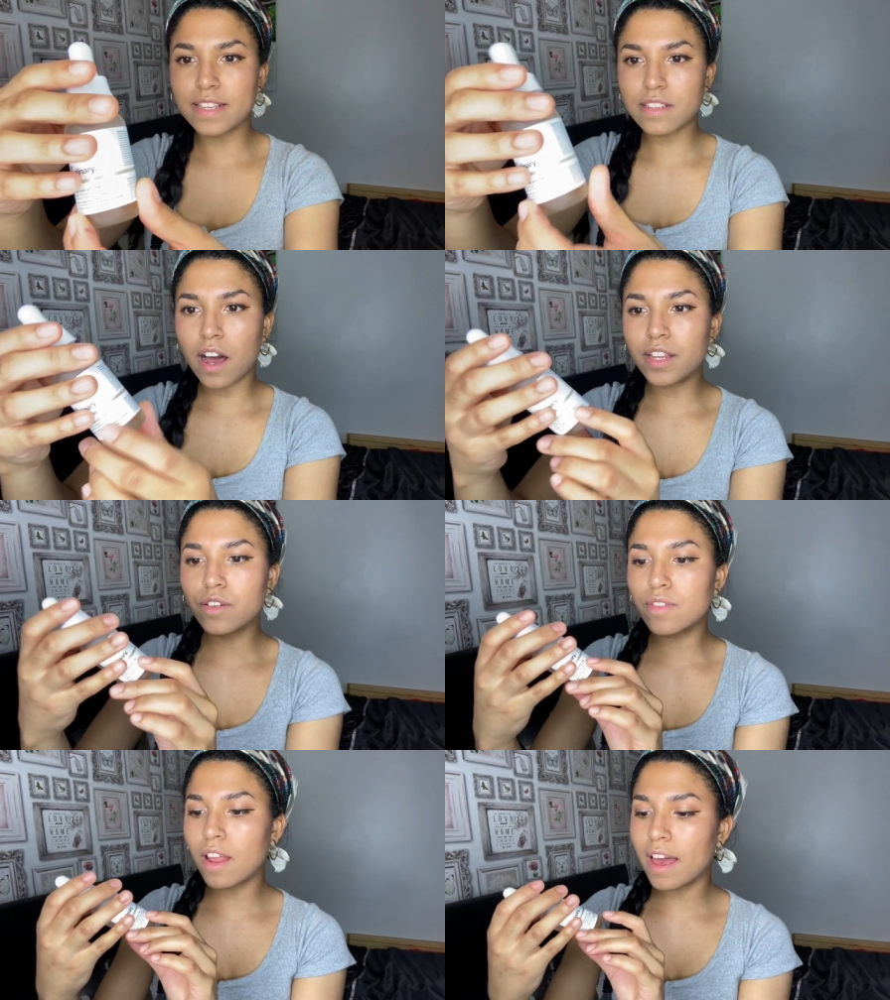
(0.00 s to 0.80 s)
it's kind
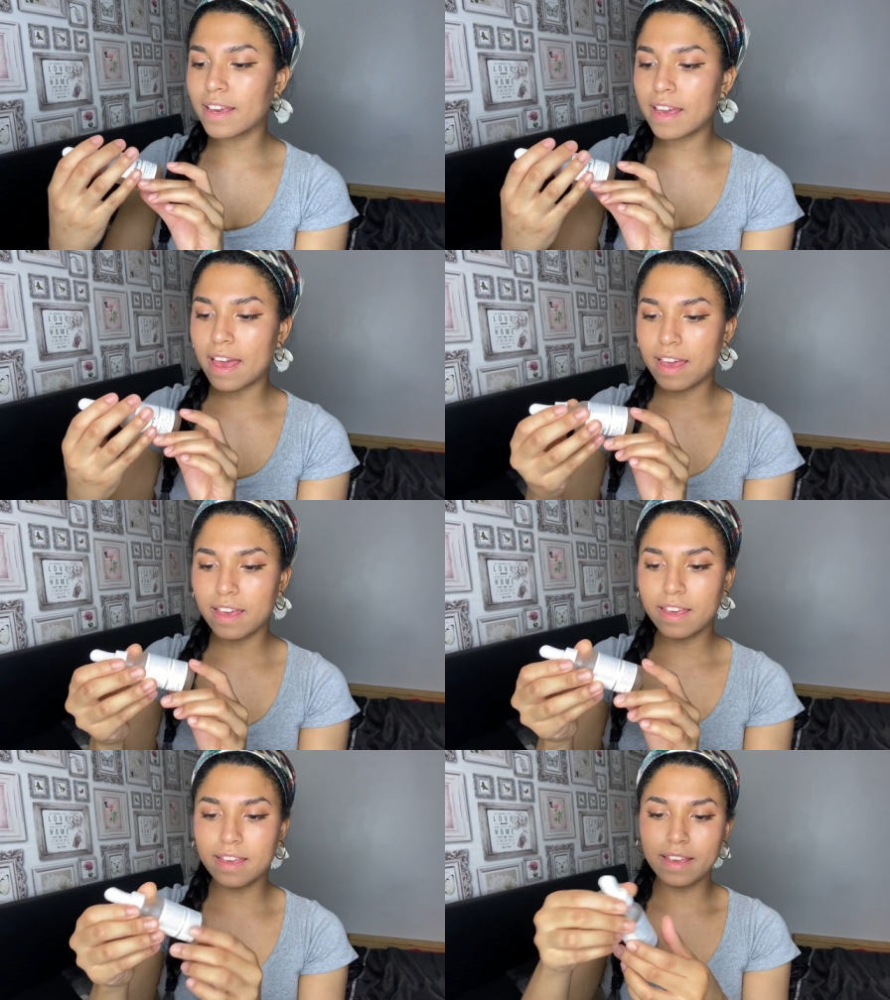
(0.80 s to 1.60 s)
of like
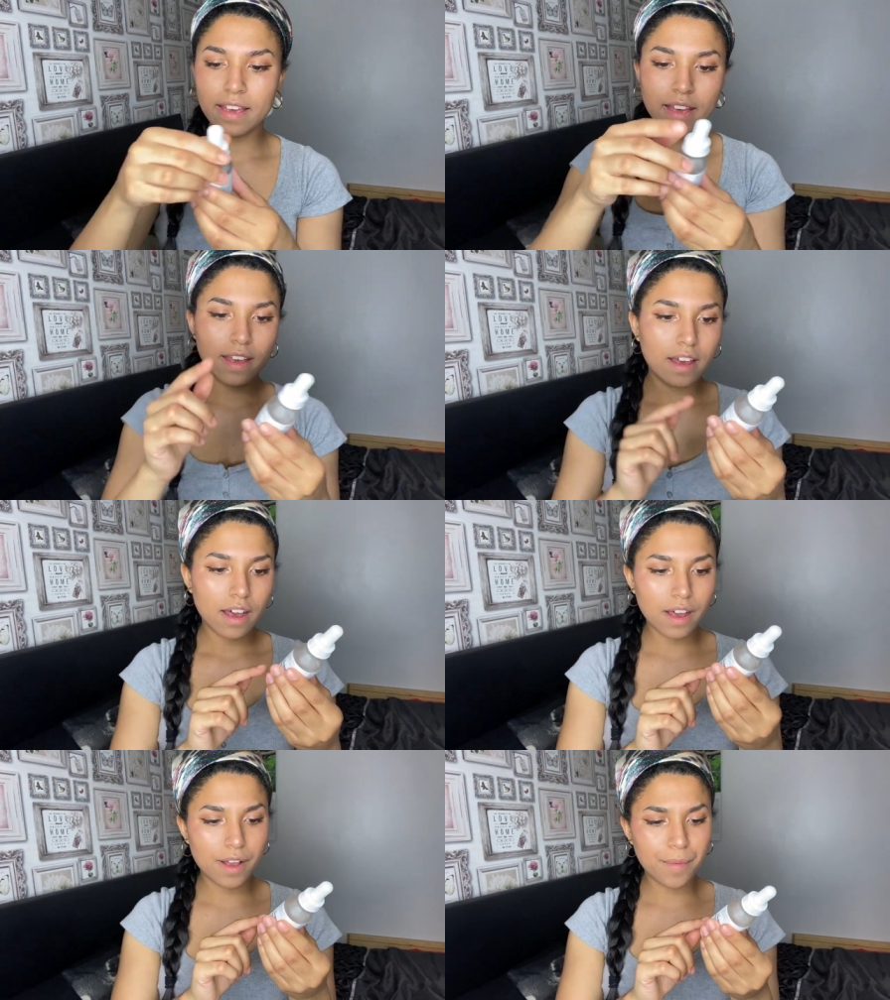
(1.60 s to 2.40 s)
a
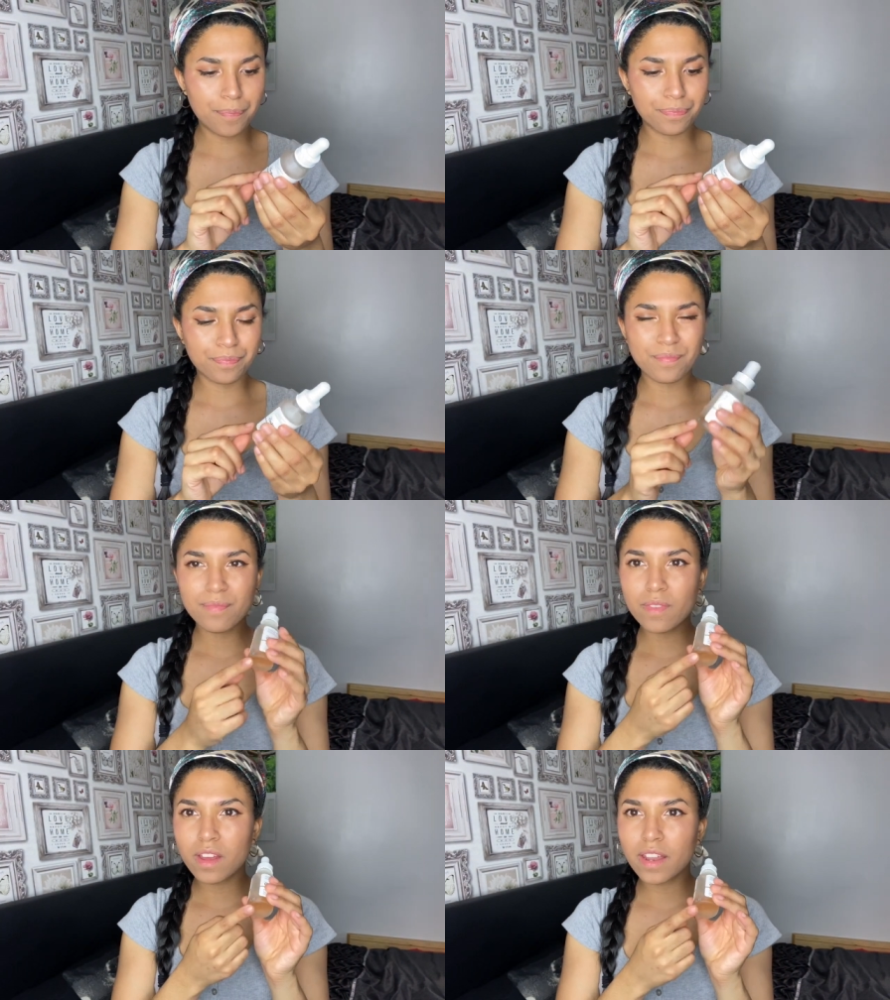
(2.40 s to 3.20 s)

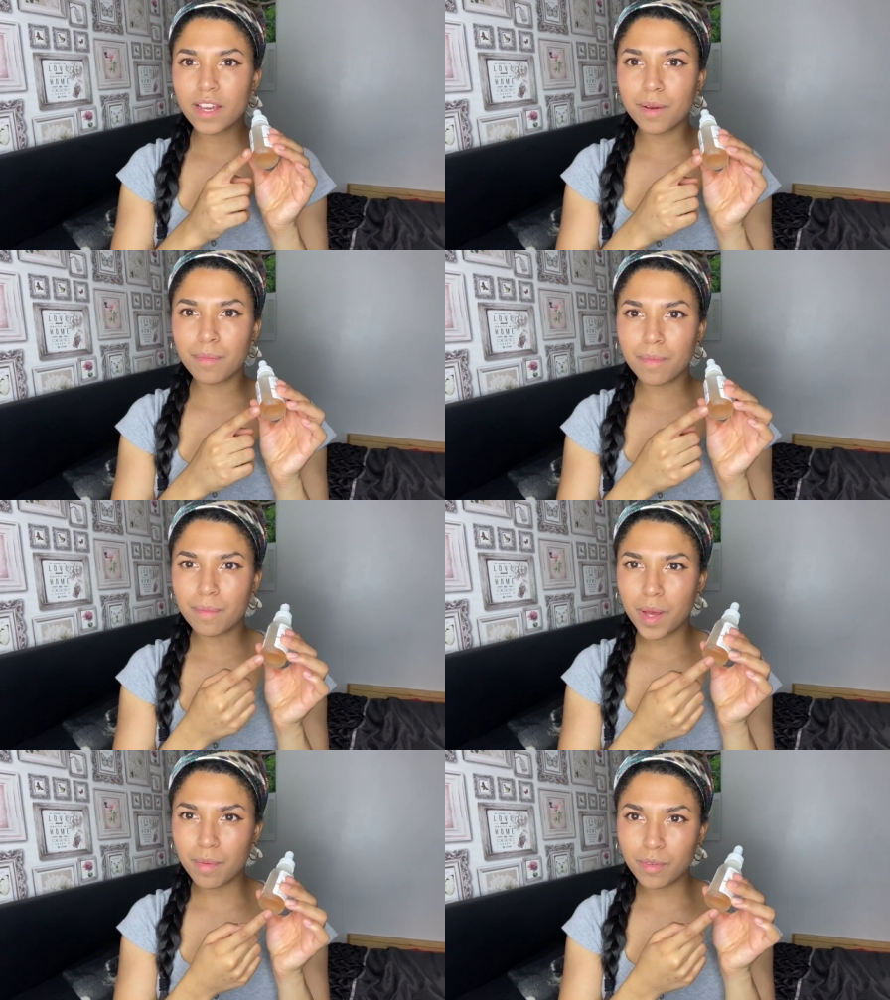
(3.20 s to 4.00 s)
sort
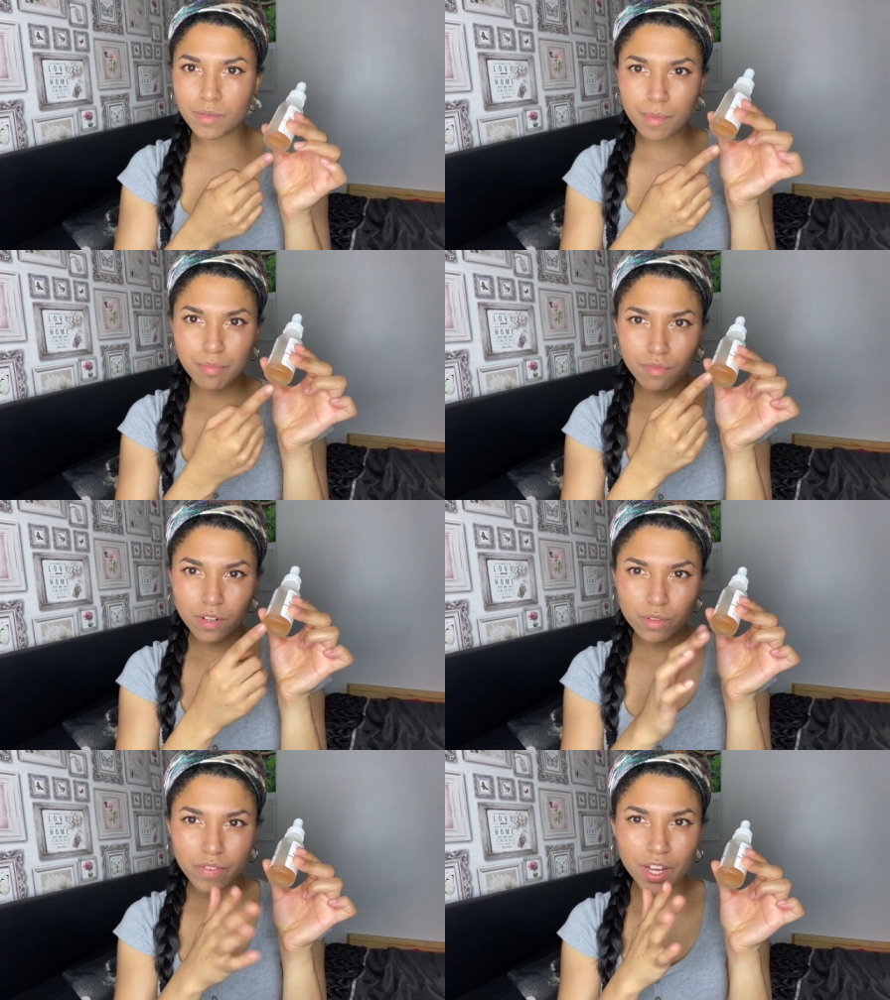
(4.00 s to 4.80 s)

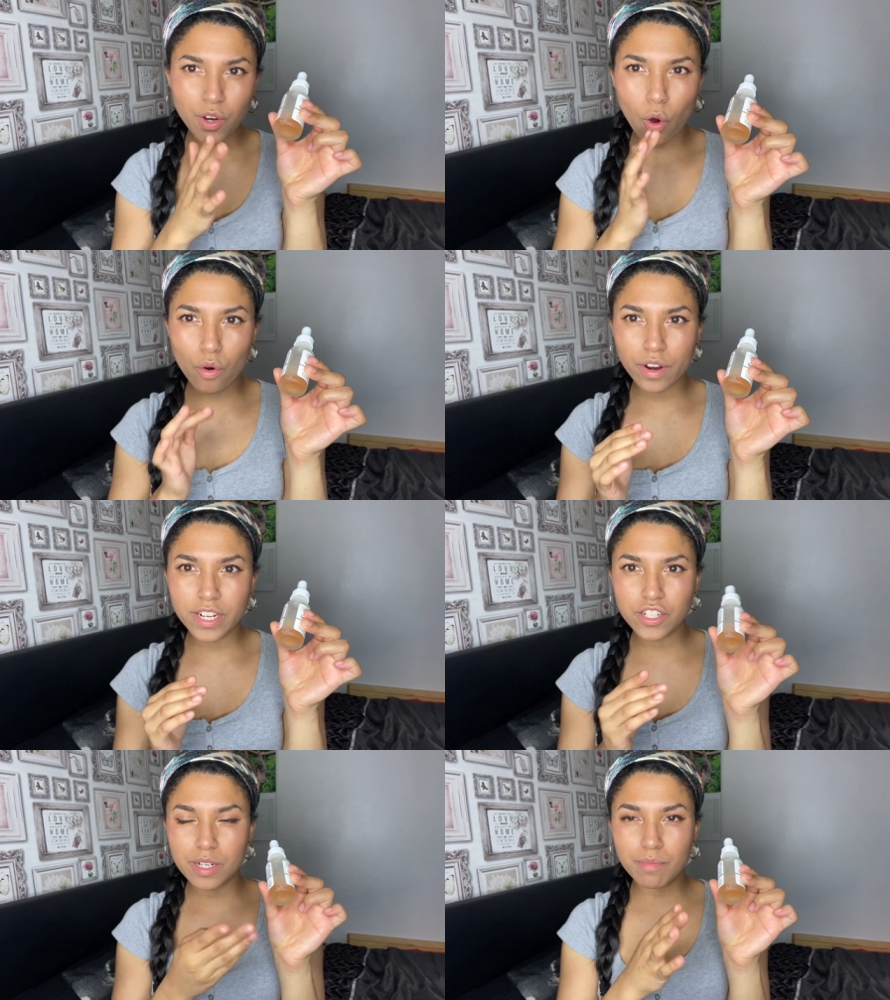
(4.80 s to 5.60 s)
of like an
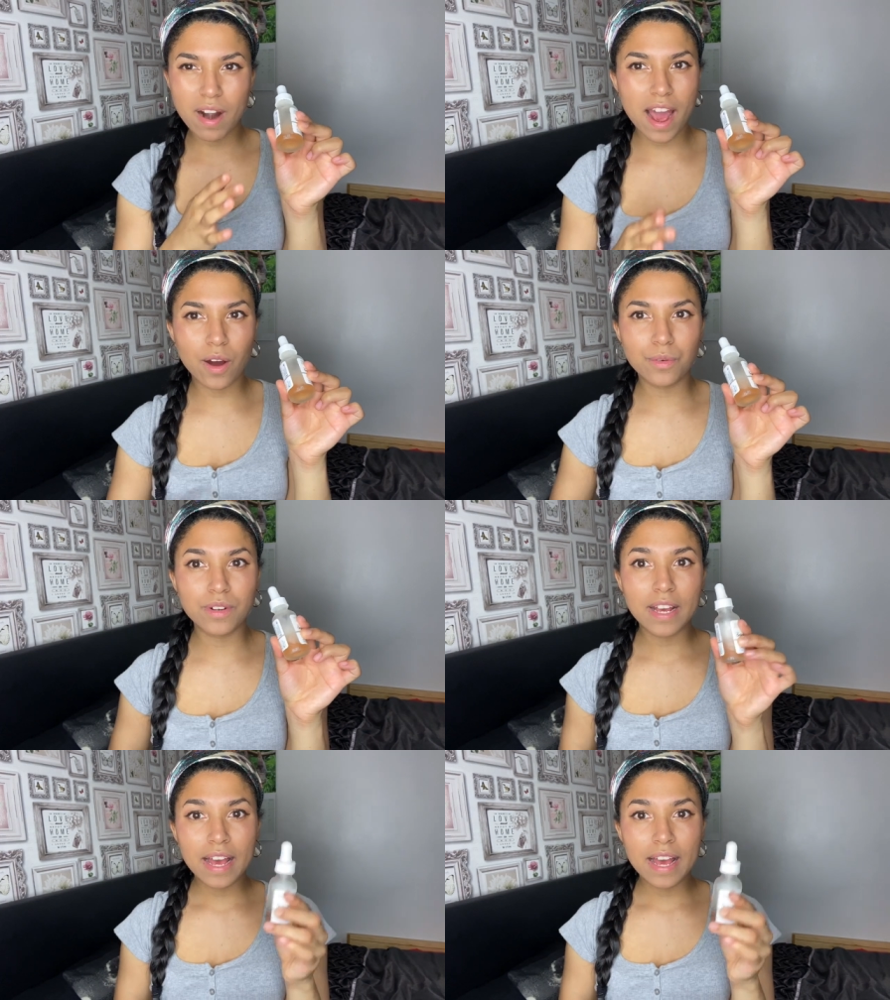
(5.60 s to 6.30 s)
orangey brown